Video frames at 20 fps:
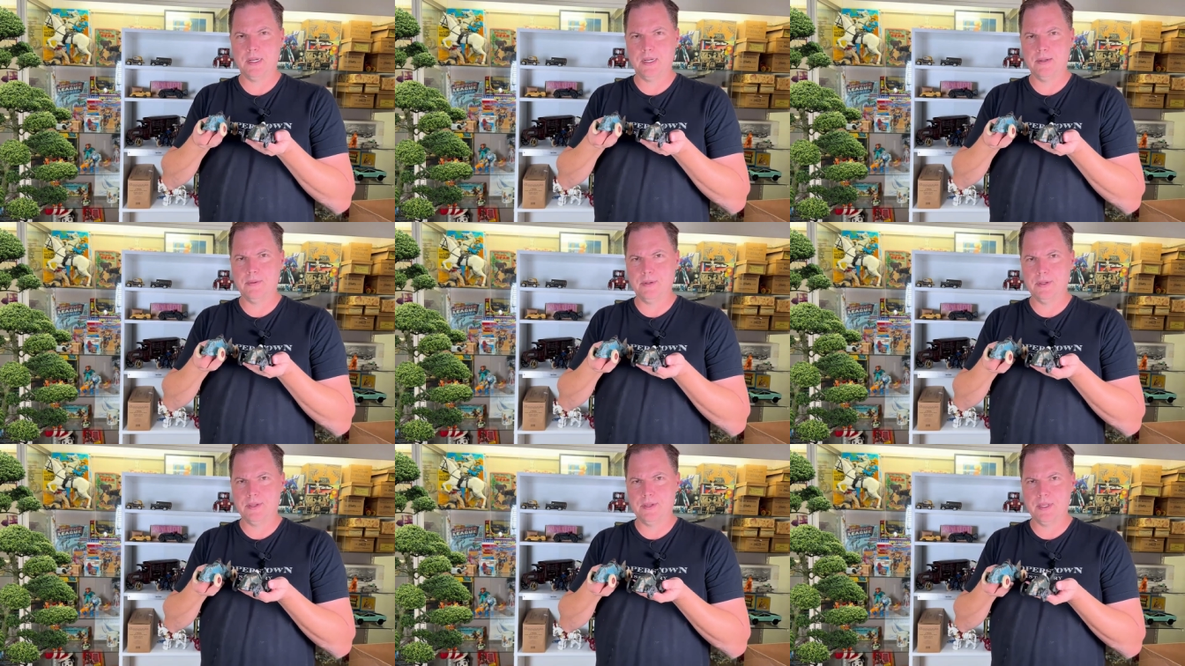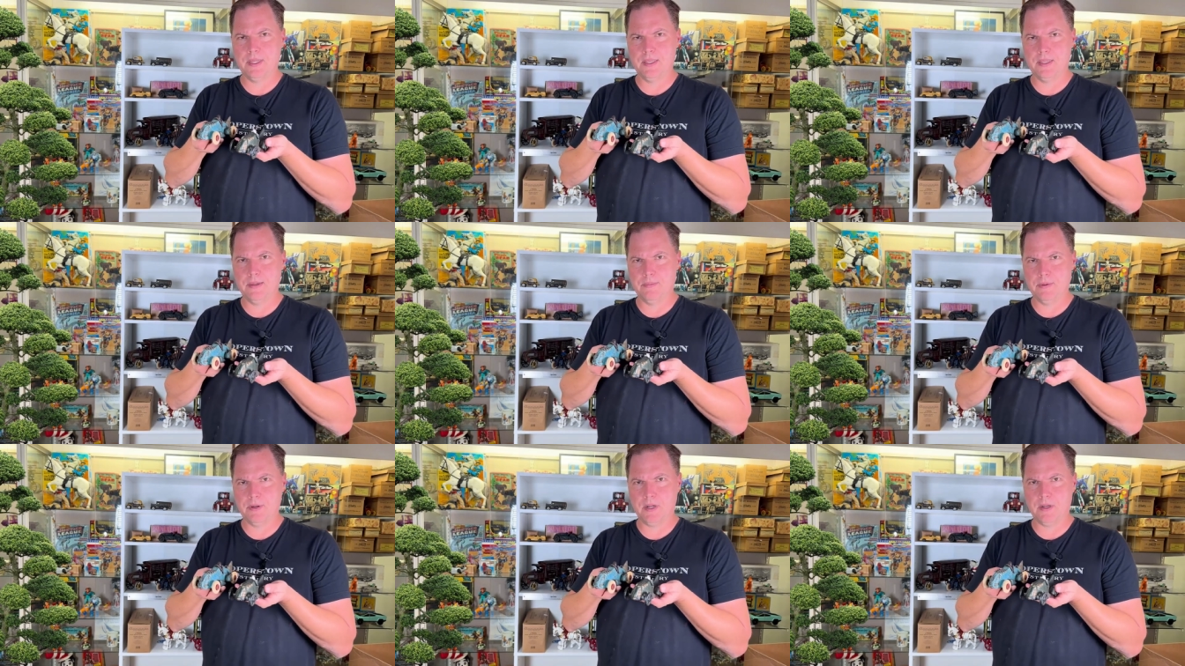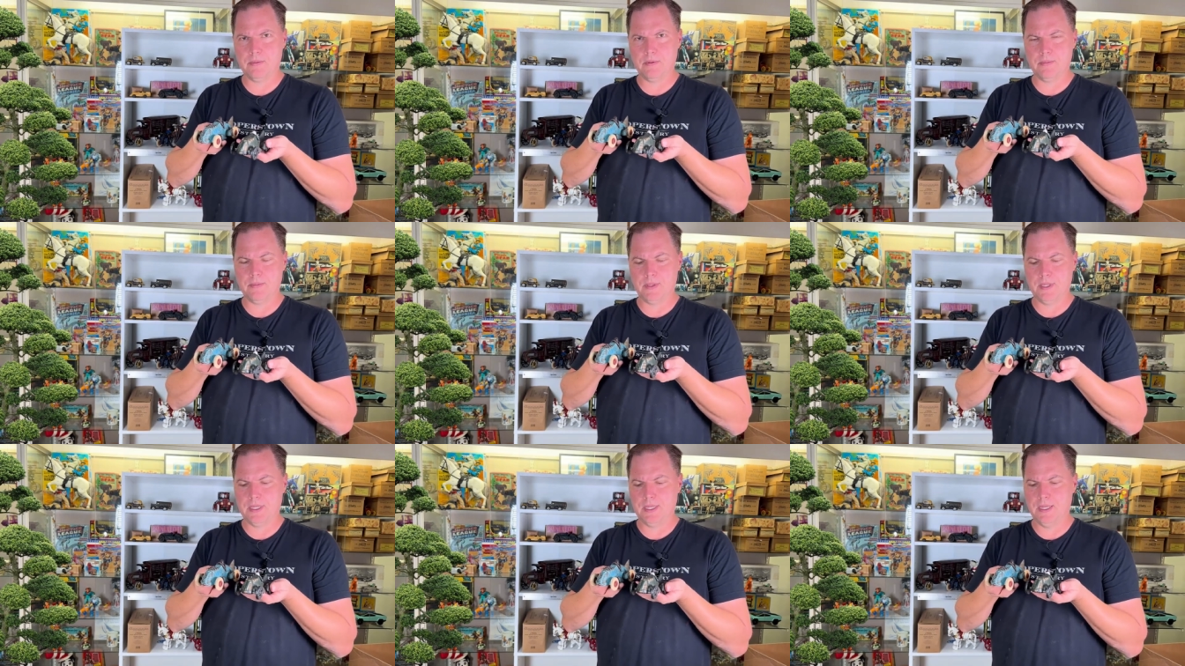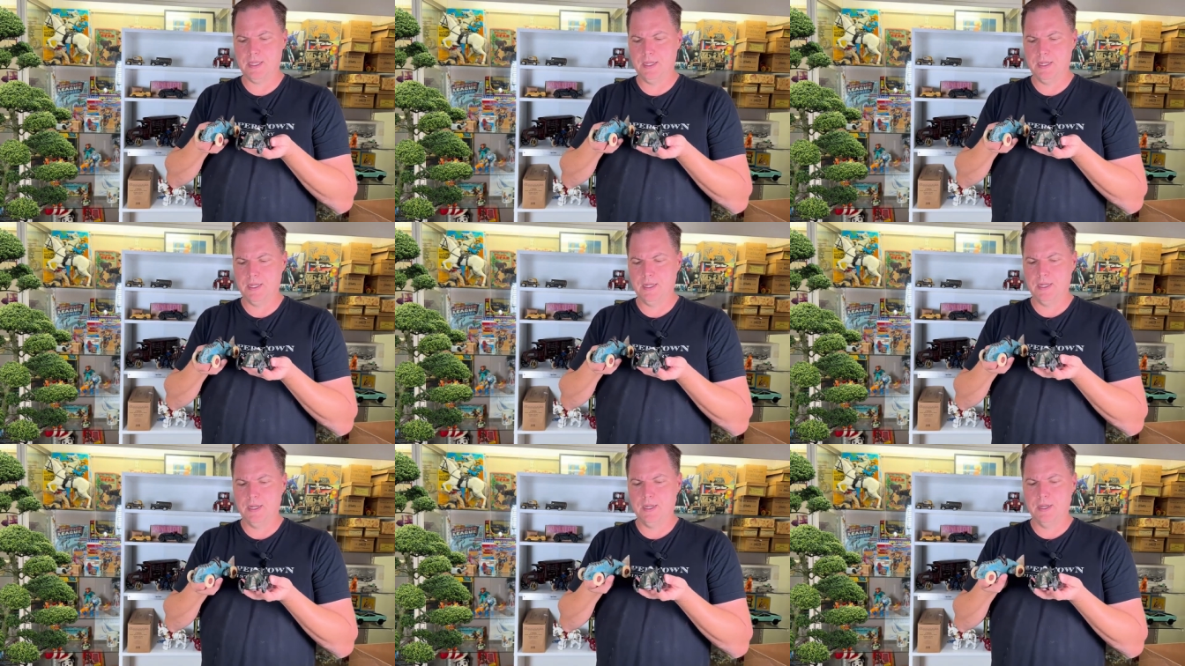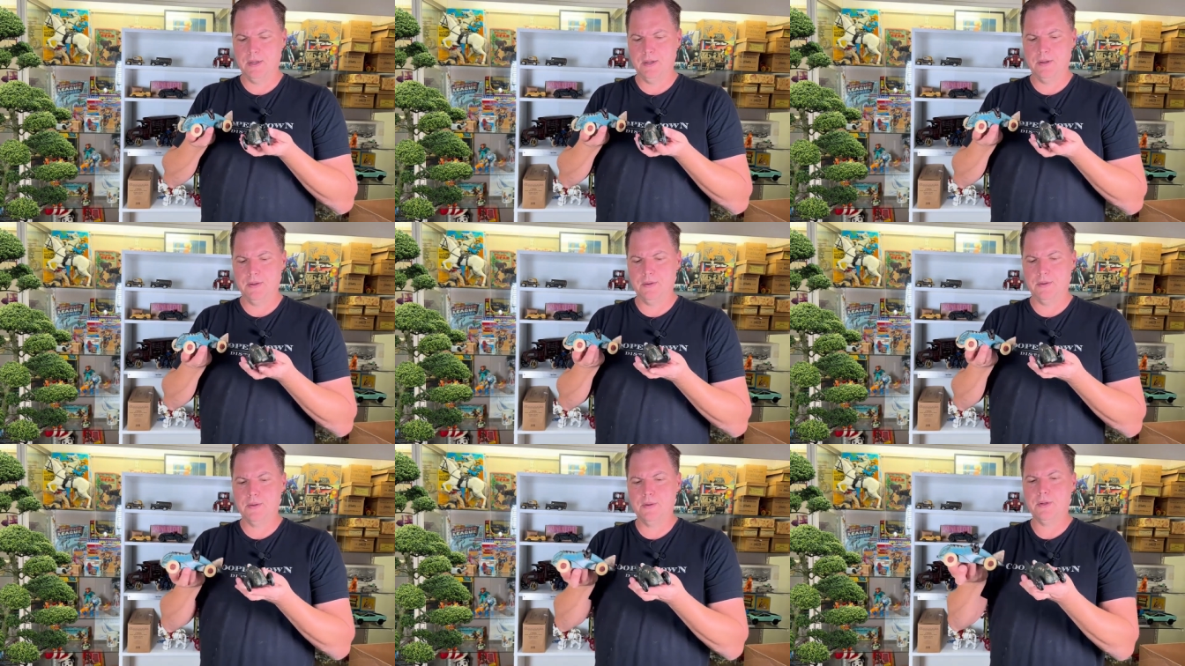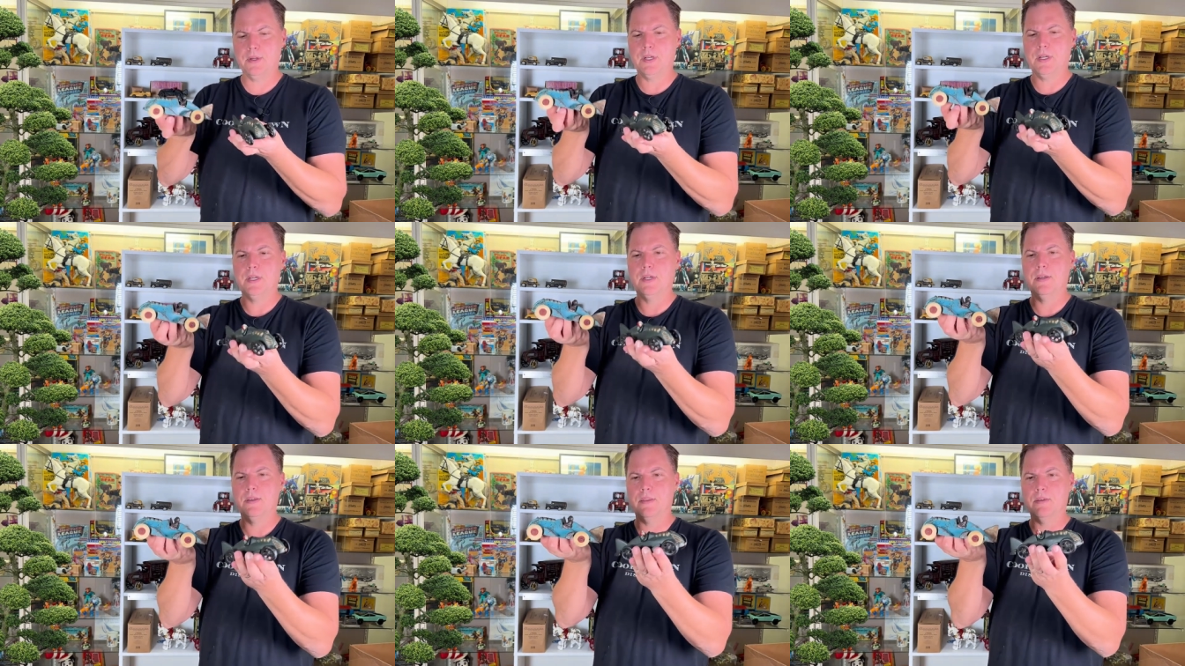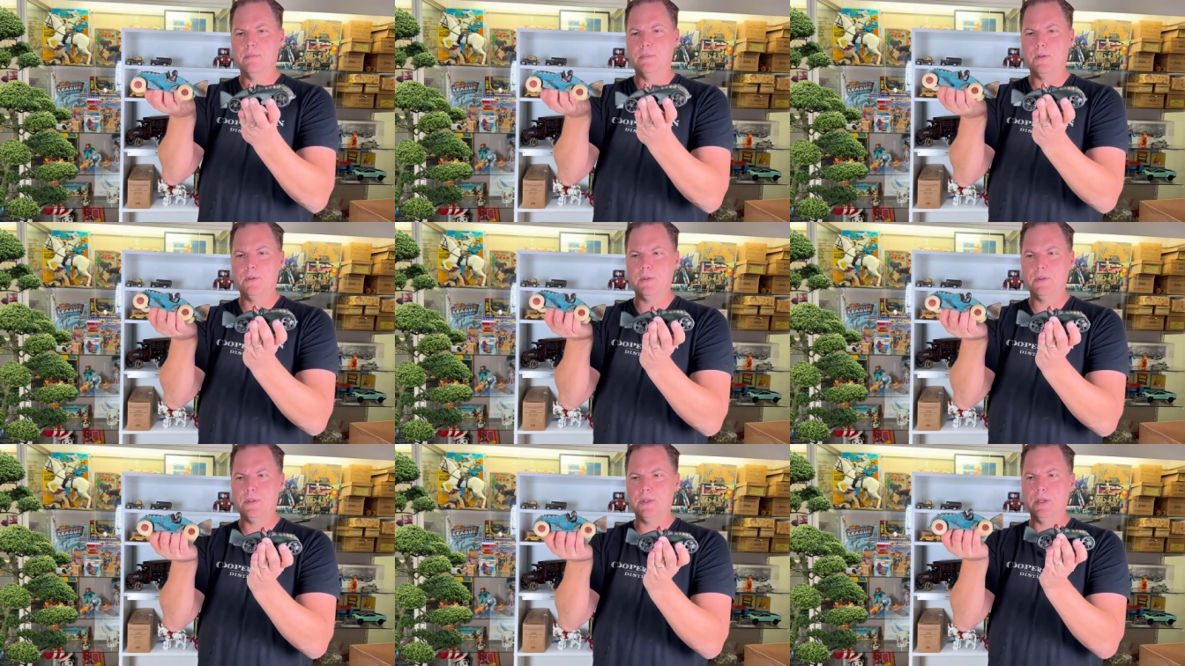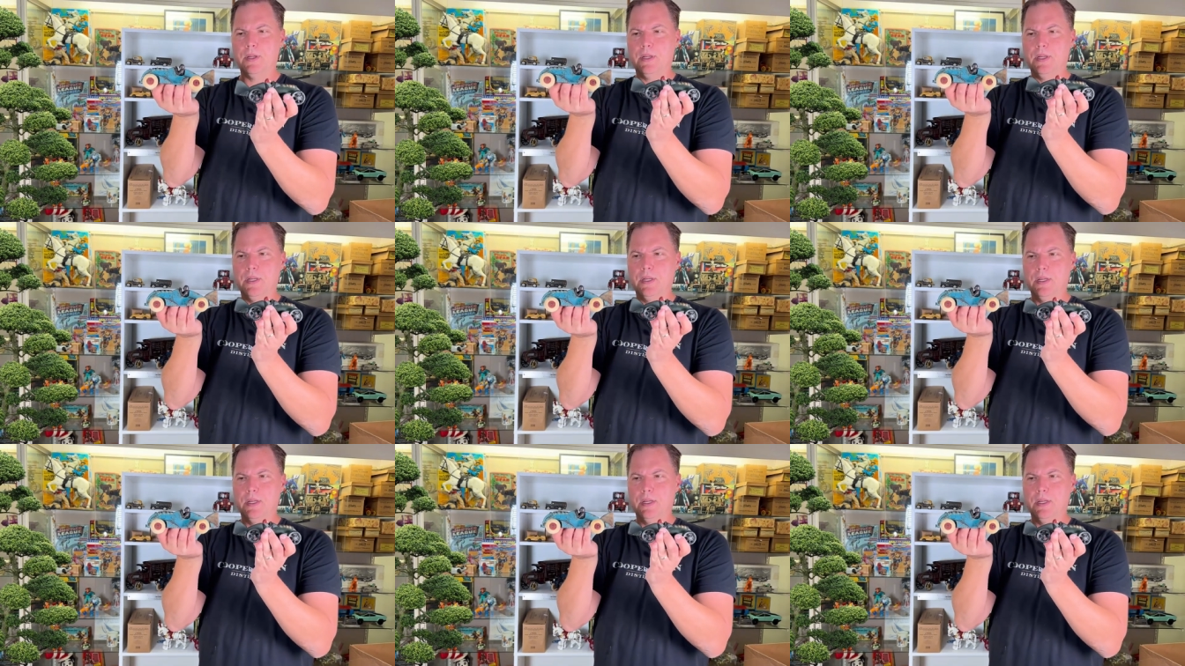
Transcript: I would say they probably took the mold